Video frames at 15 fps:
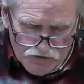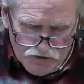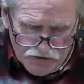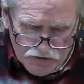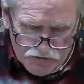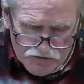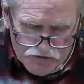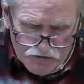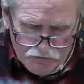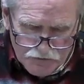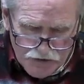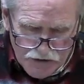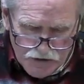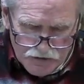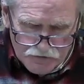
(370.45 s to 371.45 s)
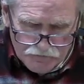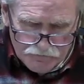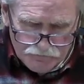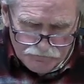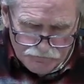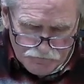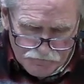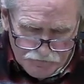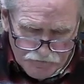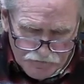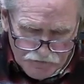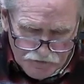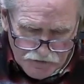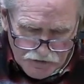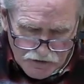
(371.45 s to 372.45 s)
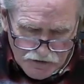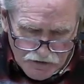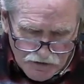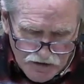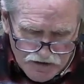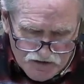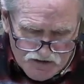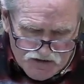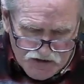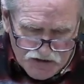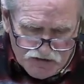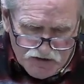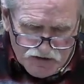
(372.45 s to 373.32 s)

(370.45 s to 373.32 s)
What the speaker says: against the man. And he said to